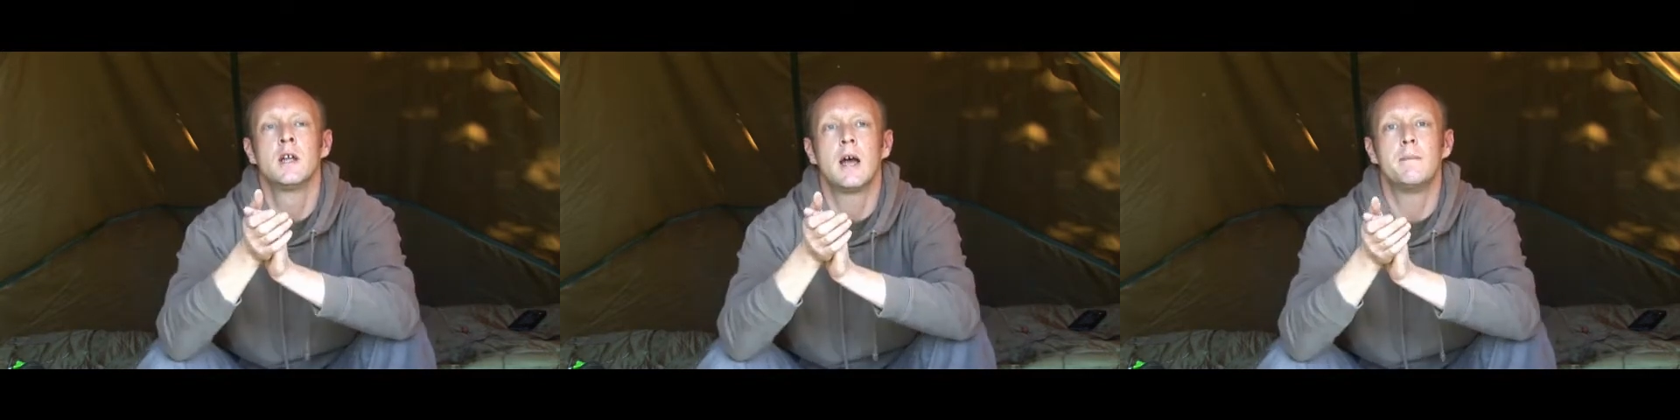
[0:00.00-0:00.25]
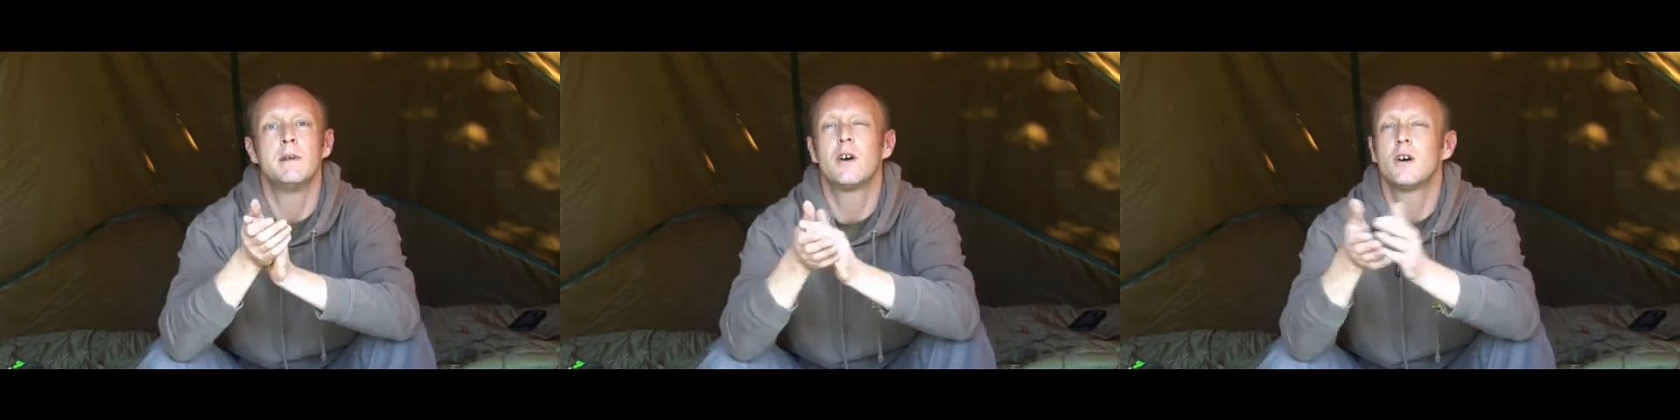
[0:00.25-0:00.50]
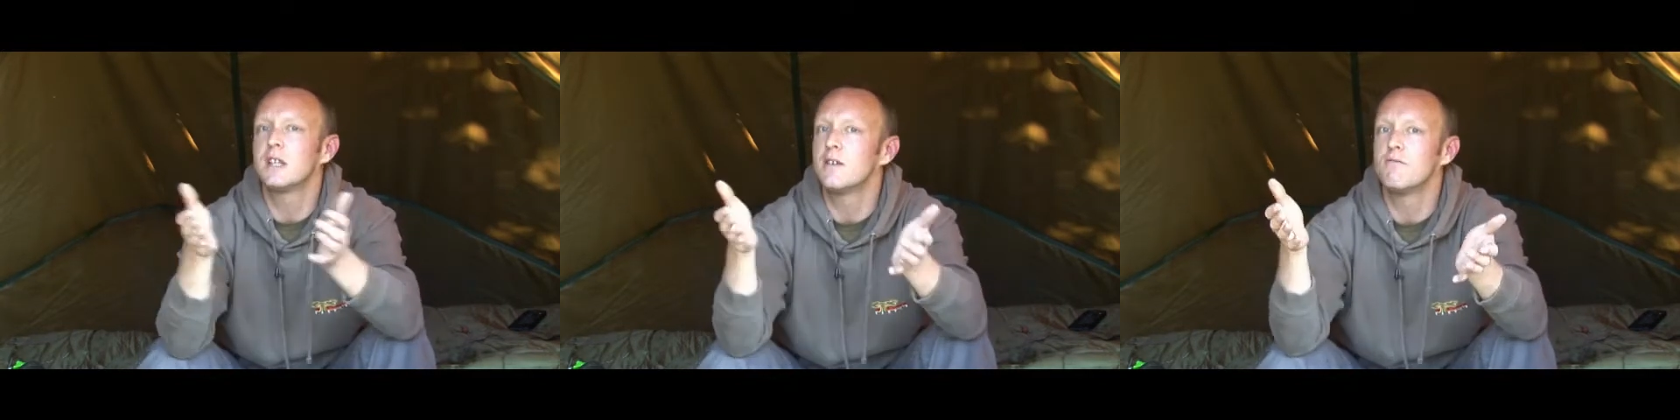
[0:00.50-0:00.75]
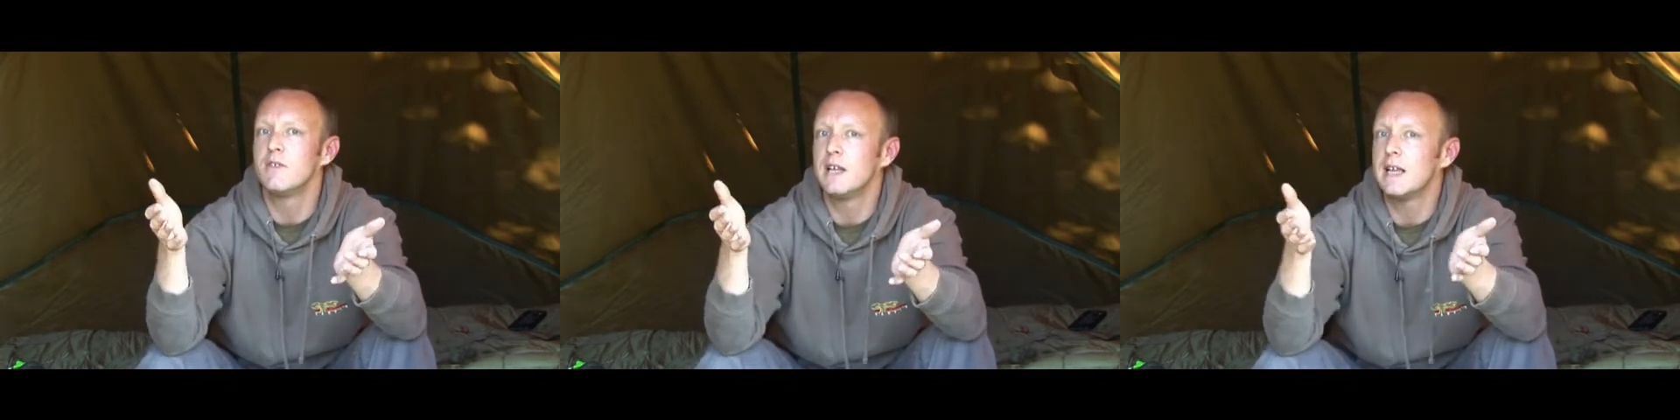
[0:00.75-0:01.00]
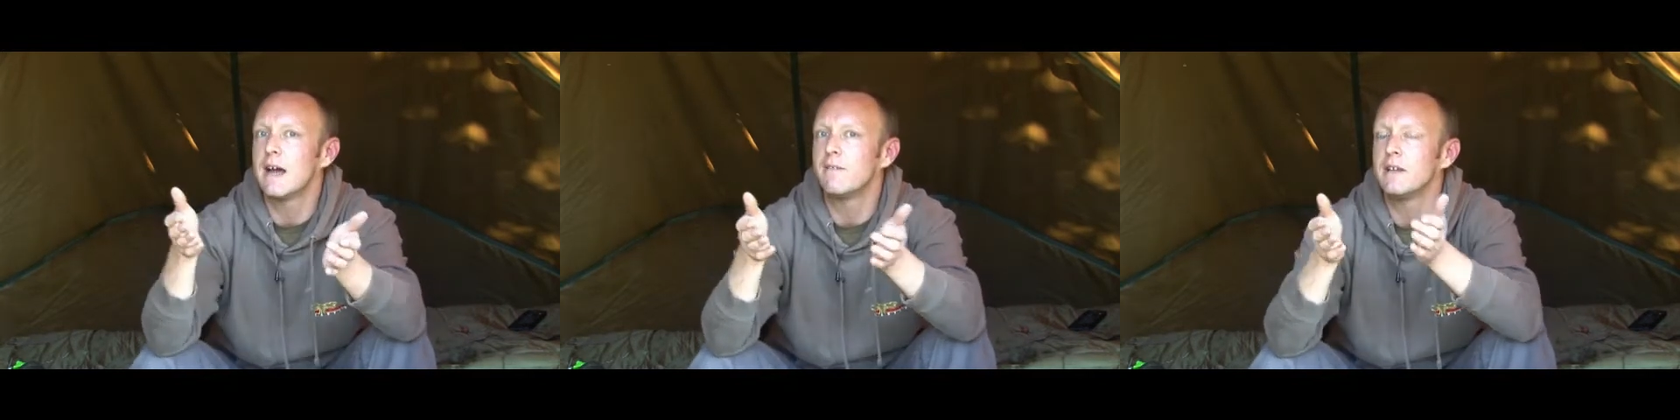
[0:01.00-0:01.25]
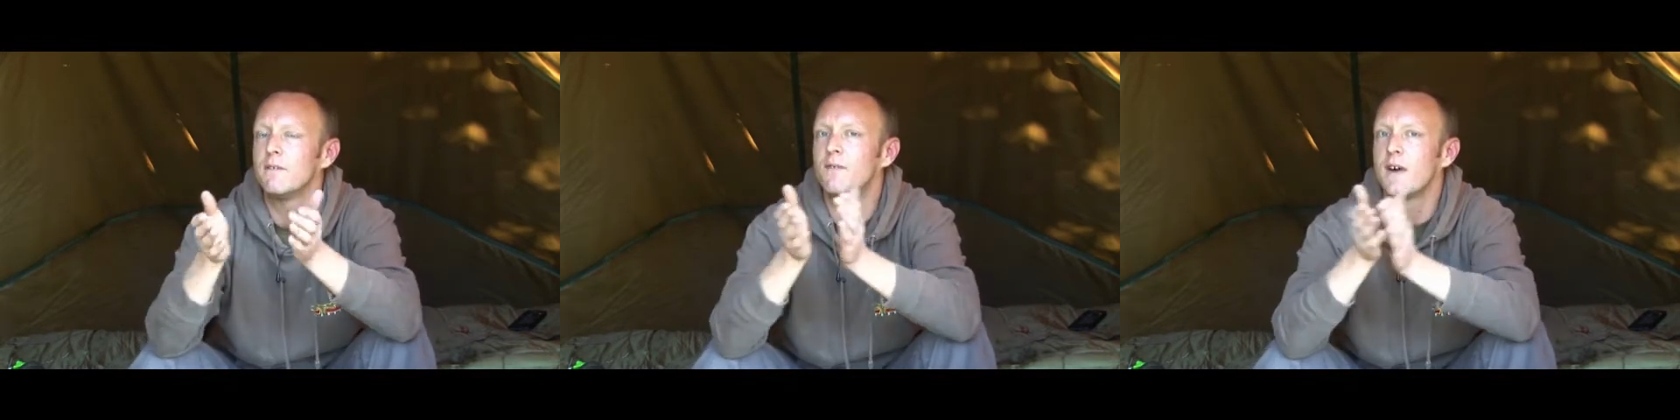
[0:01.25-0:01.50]
I mean, I didn't really have
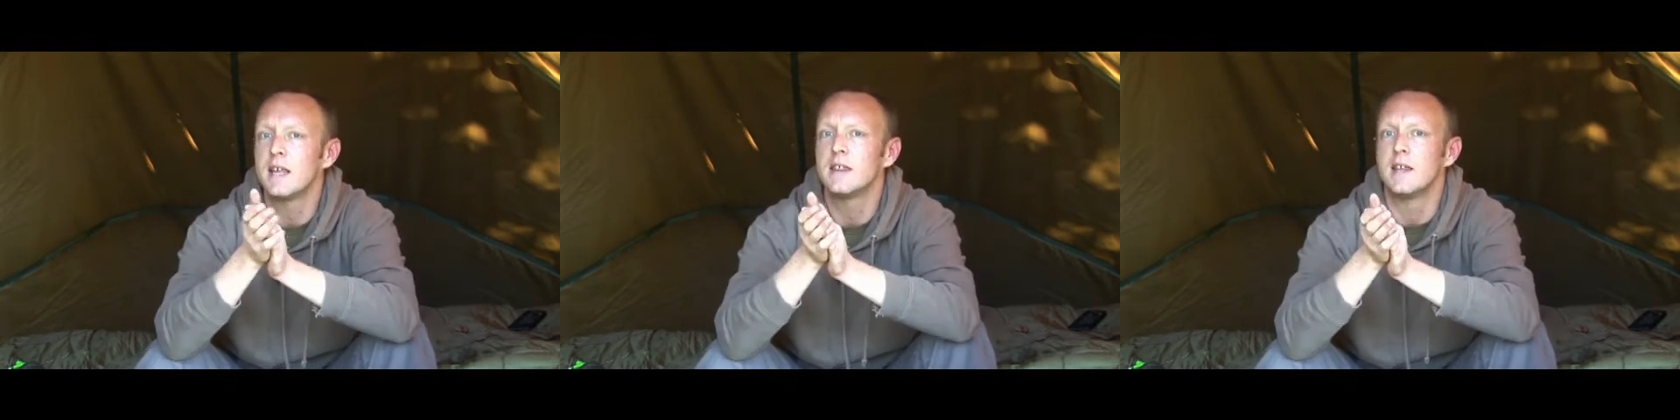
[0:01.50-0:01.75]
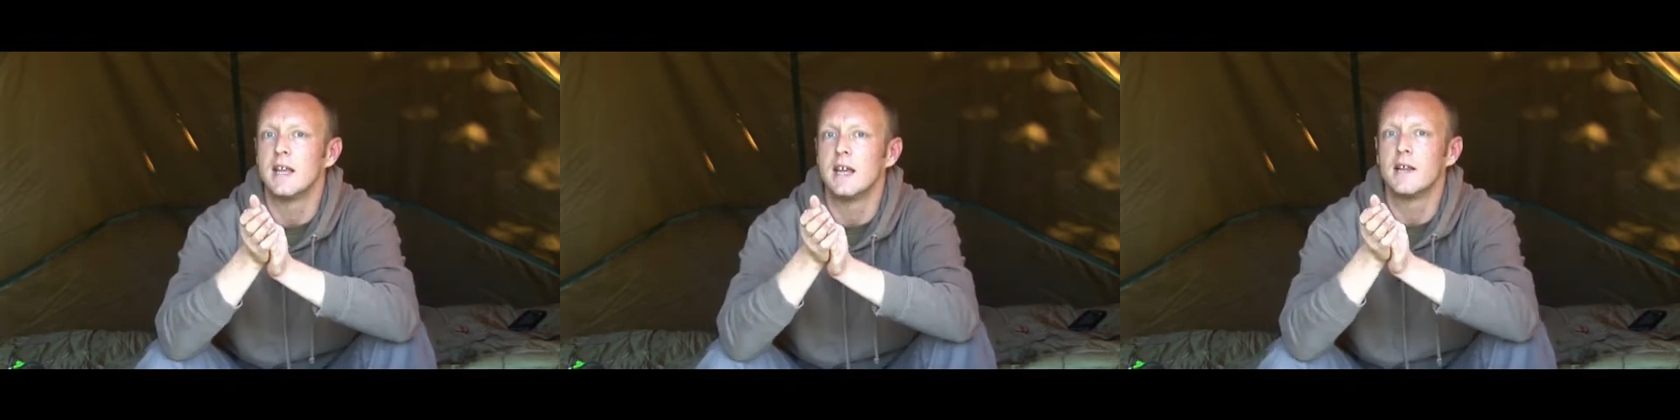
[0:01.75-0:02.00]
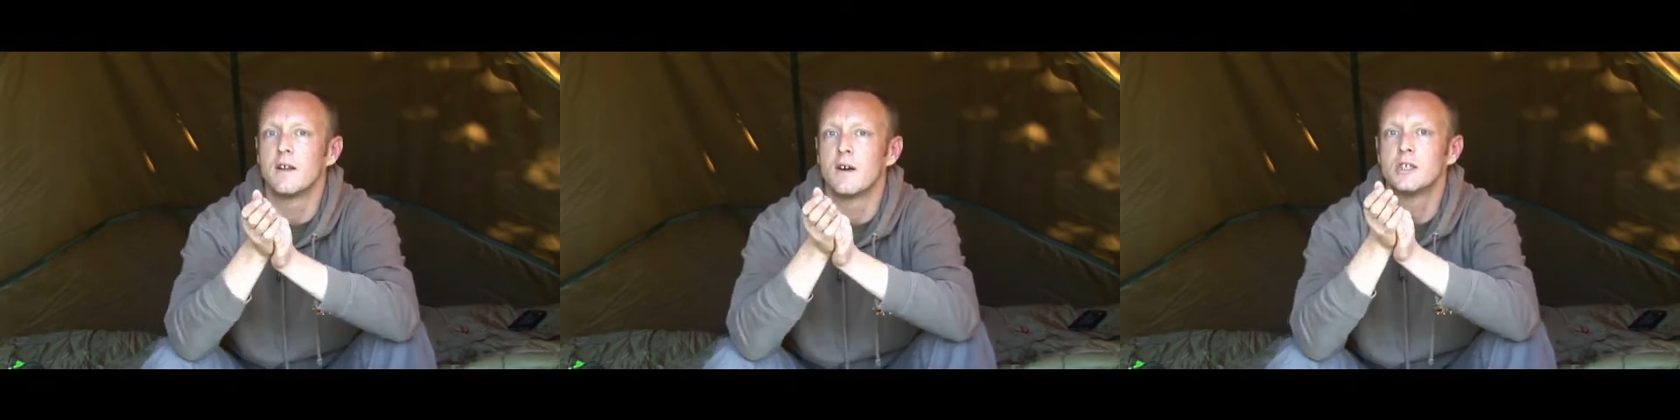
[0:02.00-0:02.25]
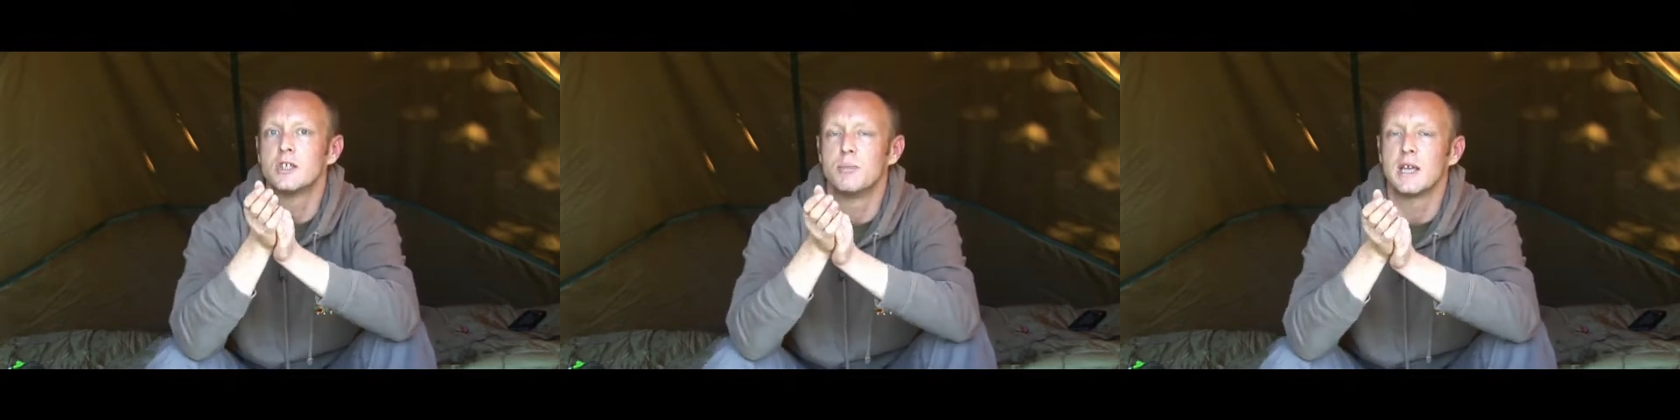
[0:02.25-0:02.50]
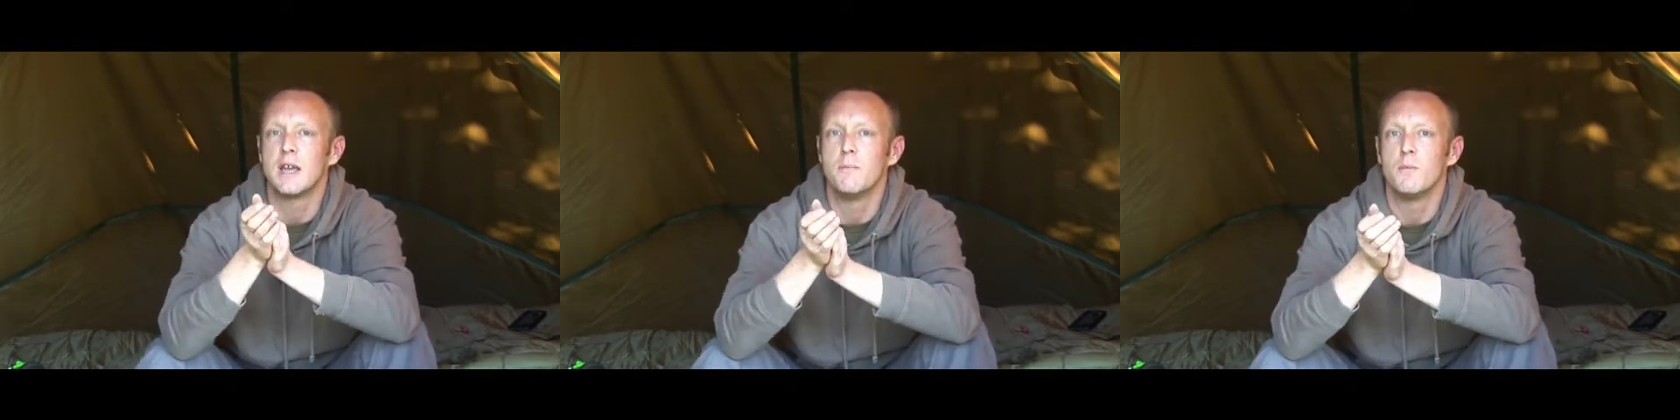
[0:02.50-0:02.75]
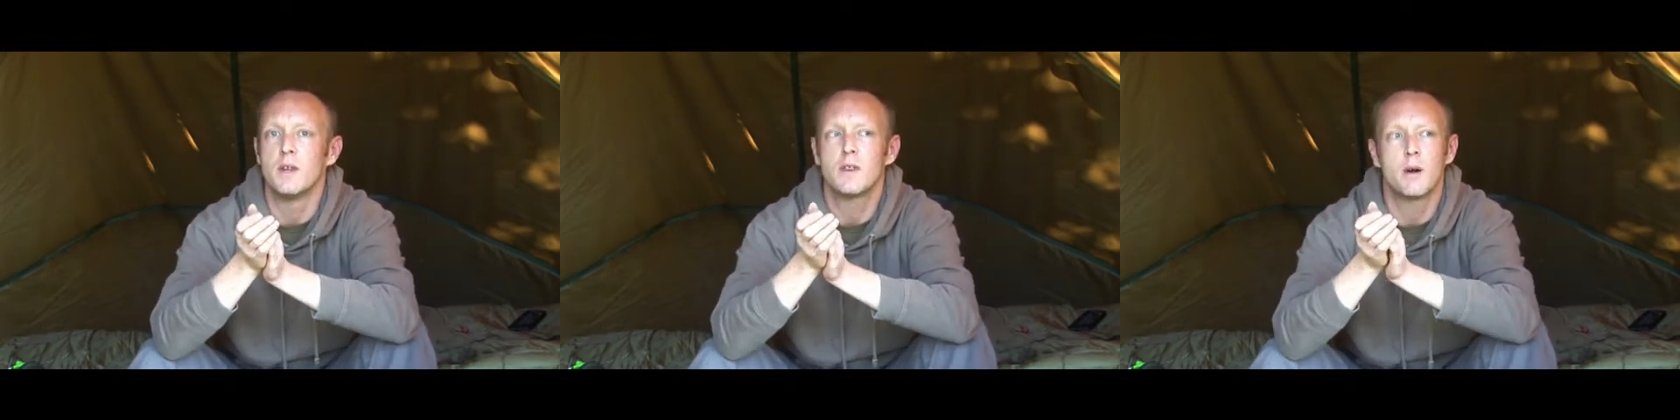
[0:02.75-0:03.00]
any faith in it, like, to begin with.